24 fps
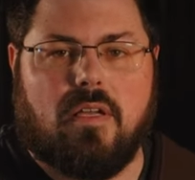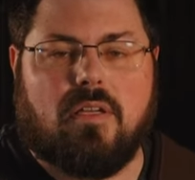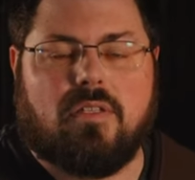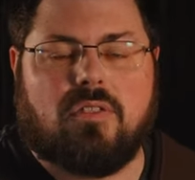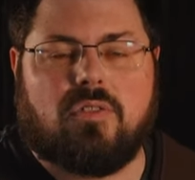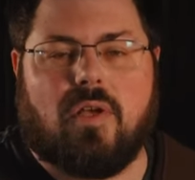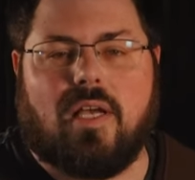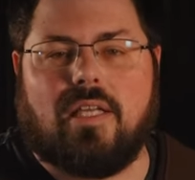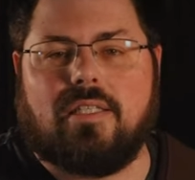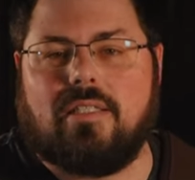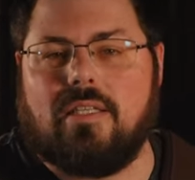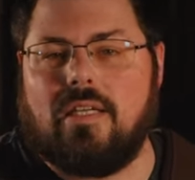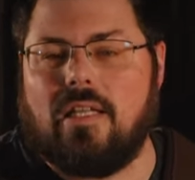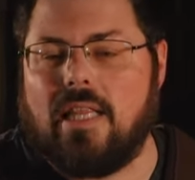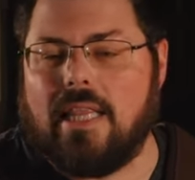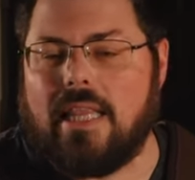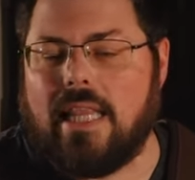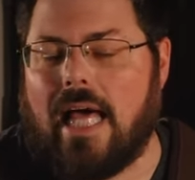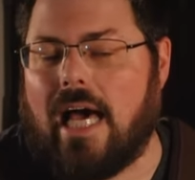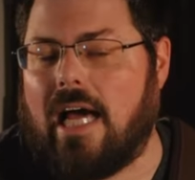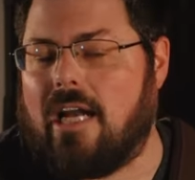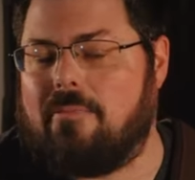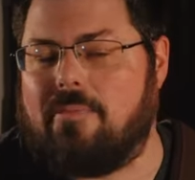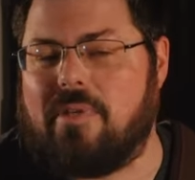So I see a
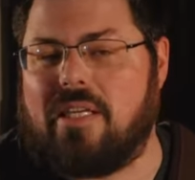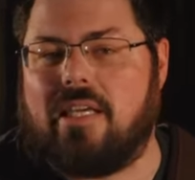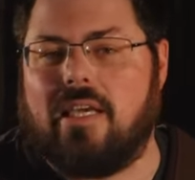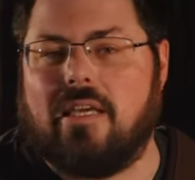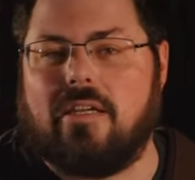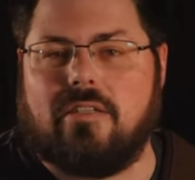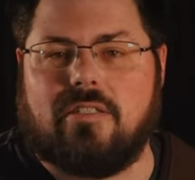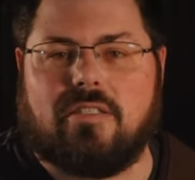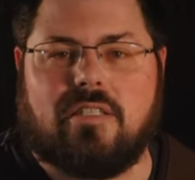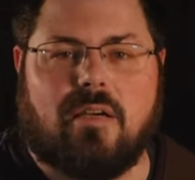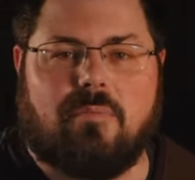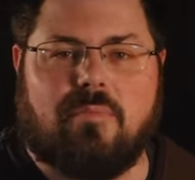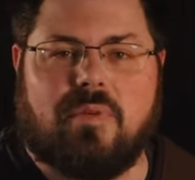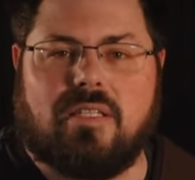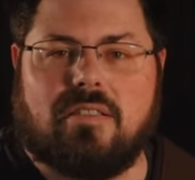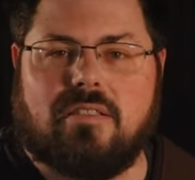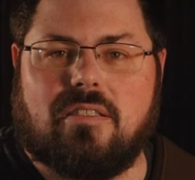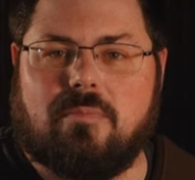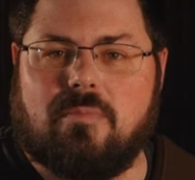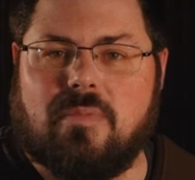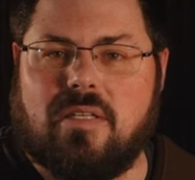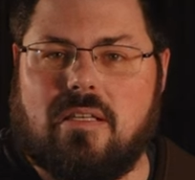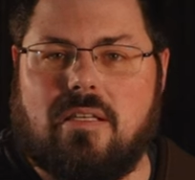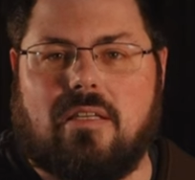lot of beginners come into
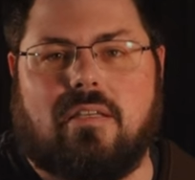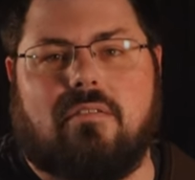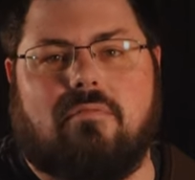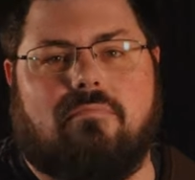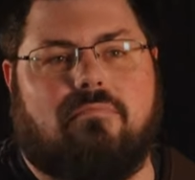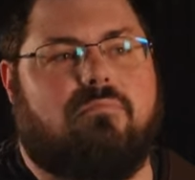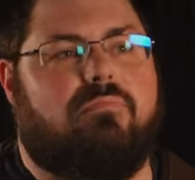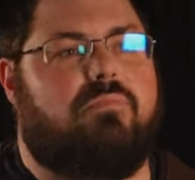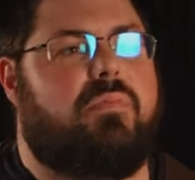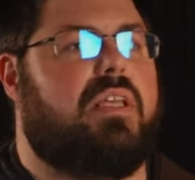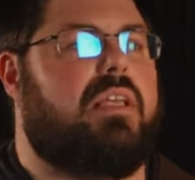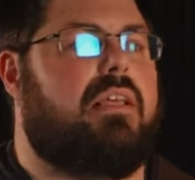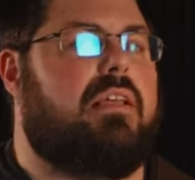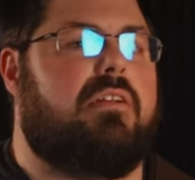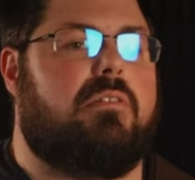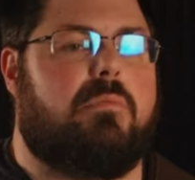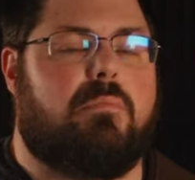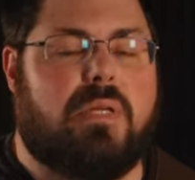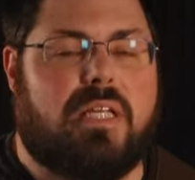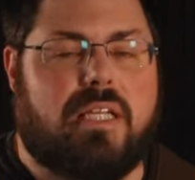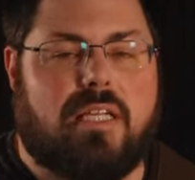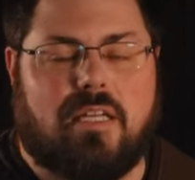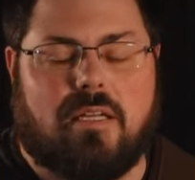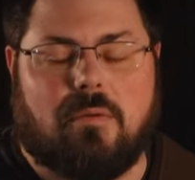me, and
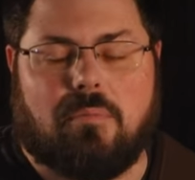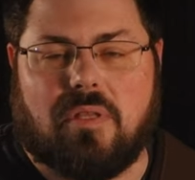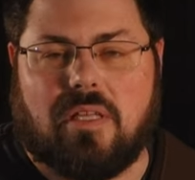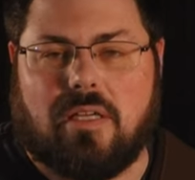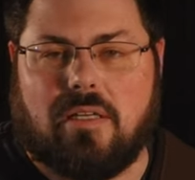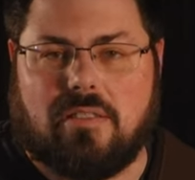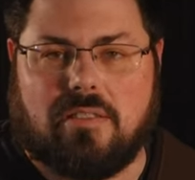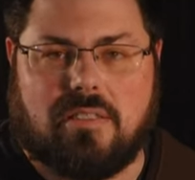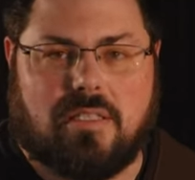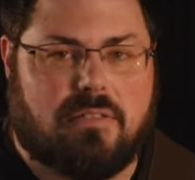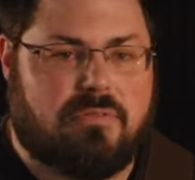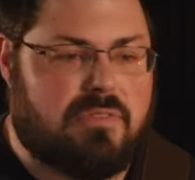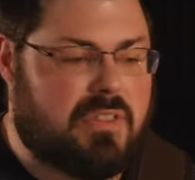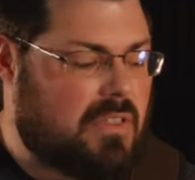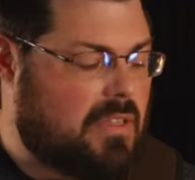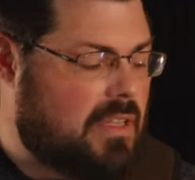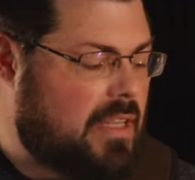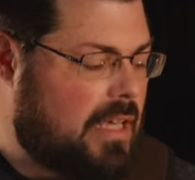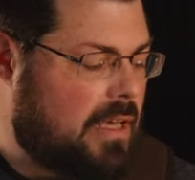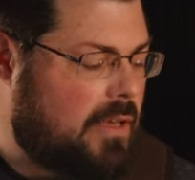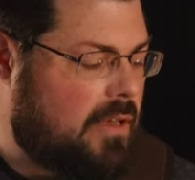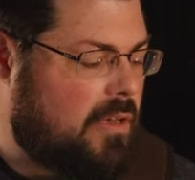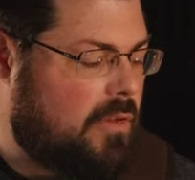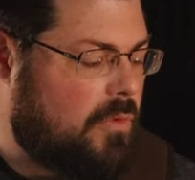intermediate players even,
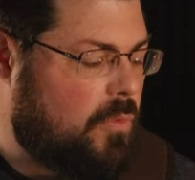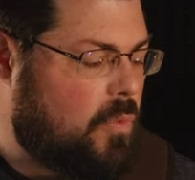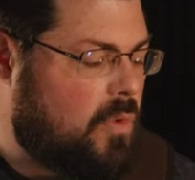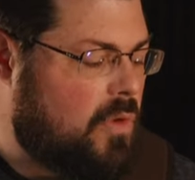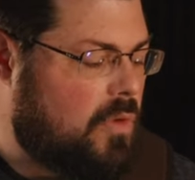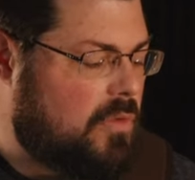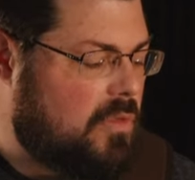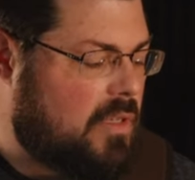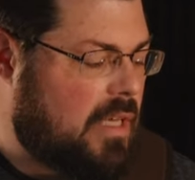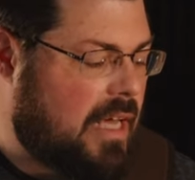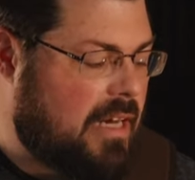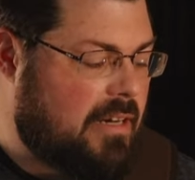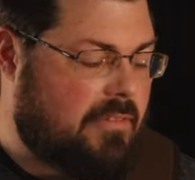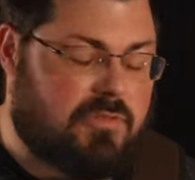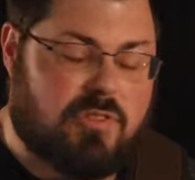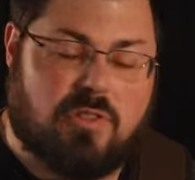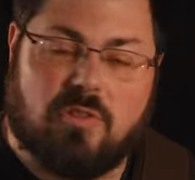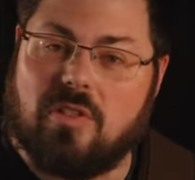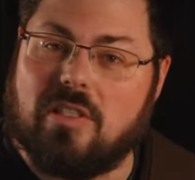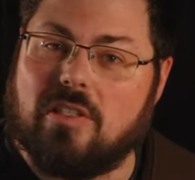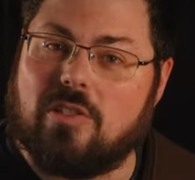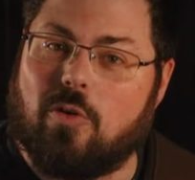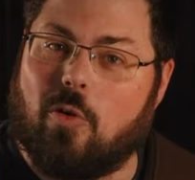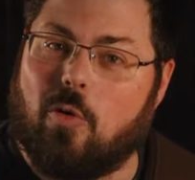that will kind of do
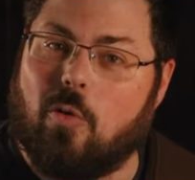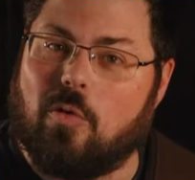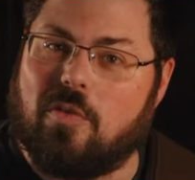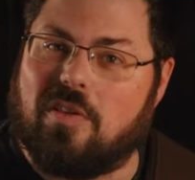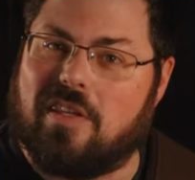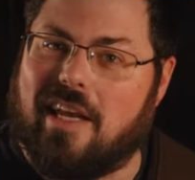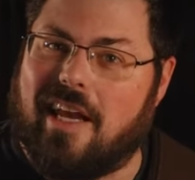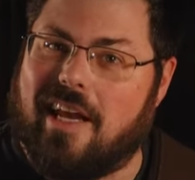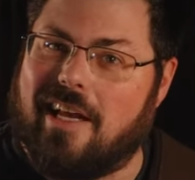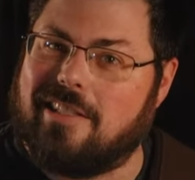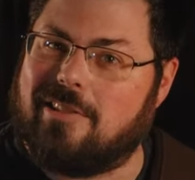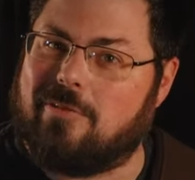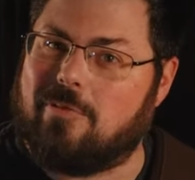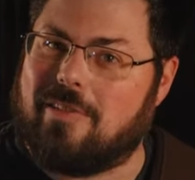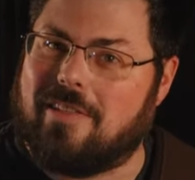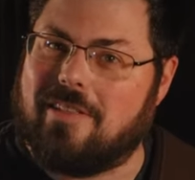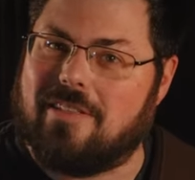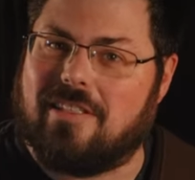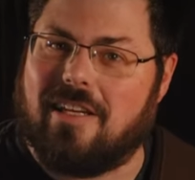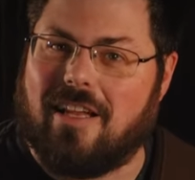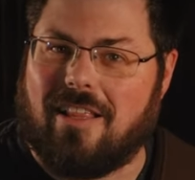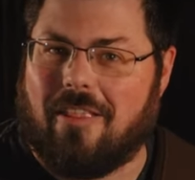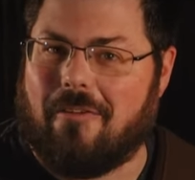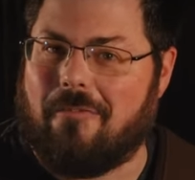this whole dance where they
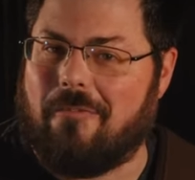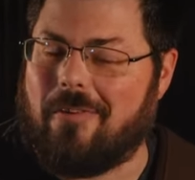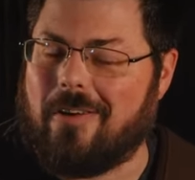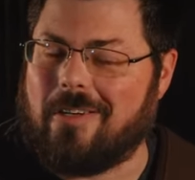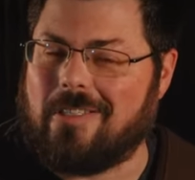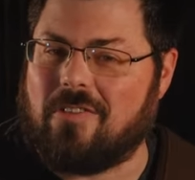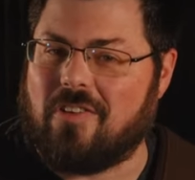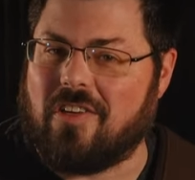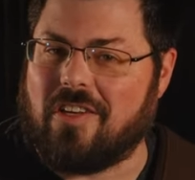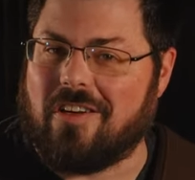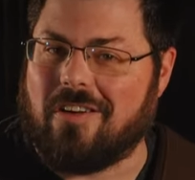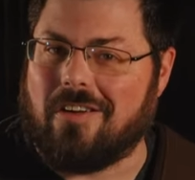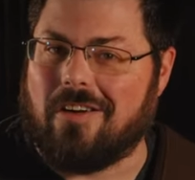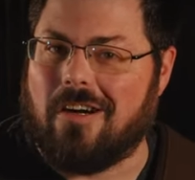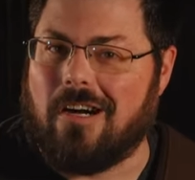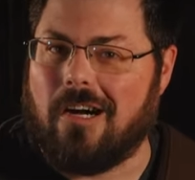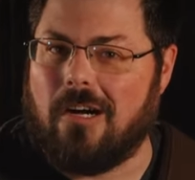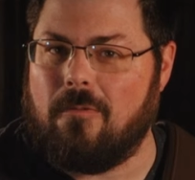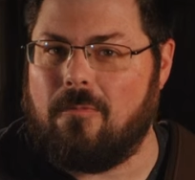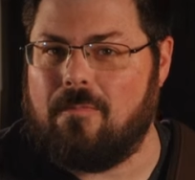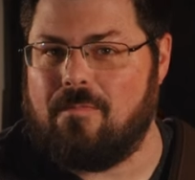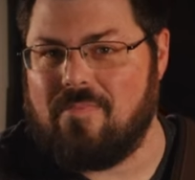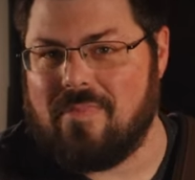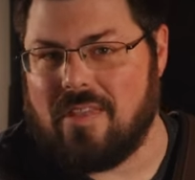take the first finger
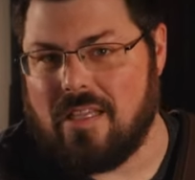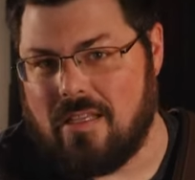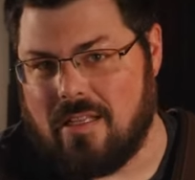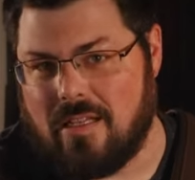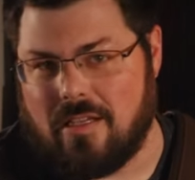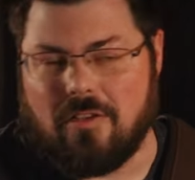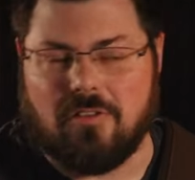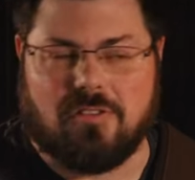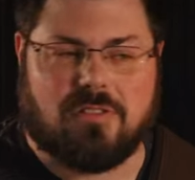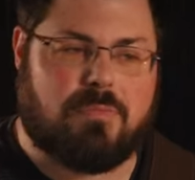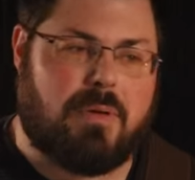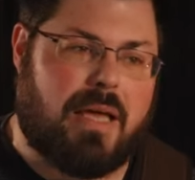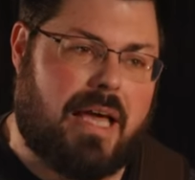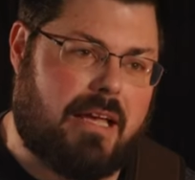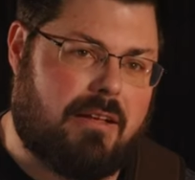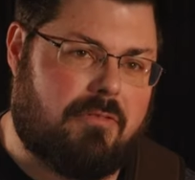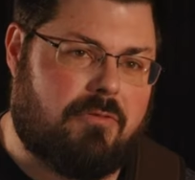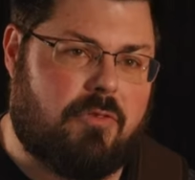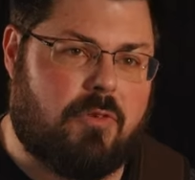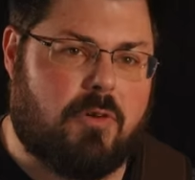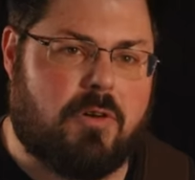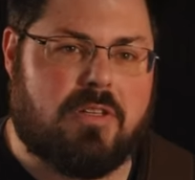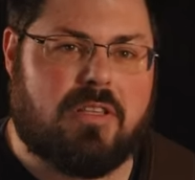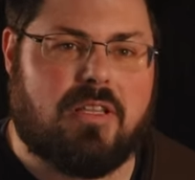off, goes back and
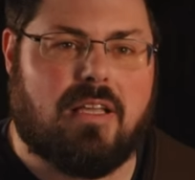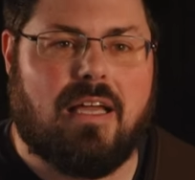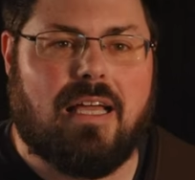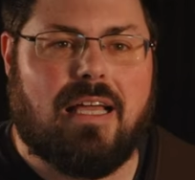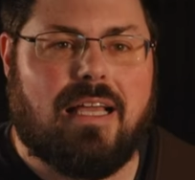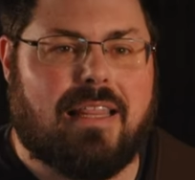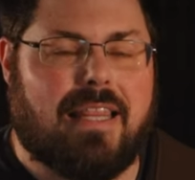forth.